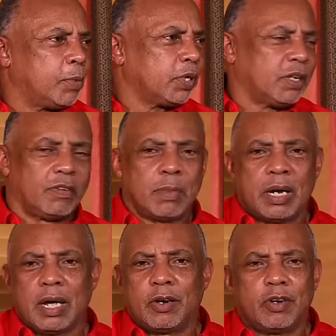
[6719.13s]
but
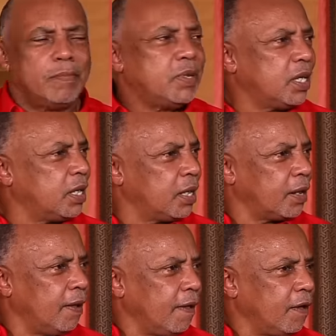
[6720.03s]
everybody had them thing.